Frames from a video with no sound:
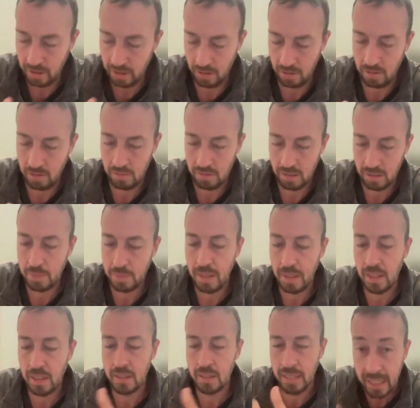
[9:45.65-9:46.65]
here that's
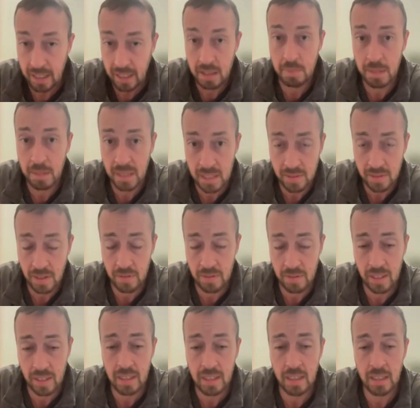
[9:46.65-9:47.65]
been contained in the mitzvah of
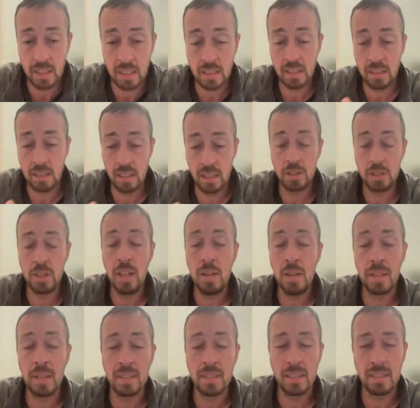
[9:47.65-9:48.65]
the Gida
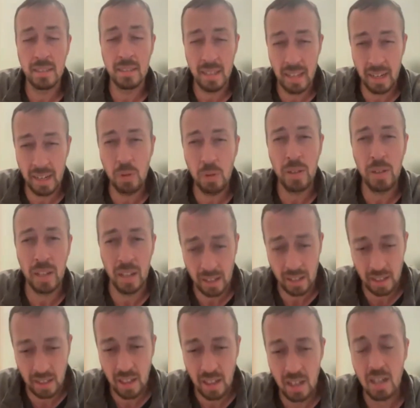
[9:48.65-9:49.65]
Nasheh, because it's saying,
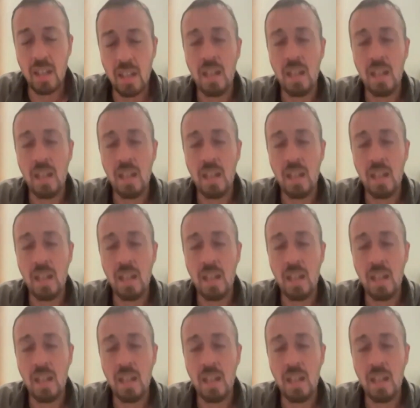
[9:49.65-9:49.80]
okay,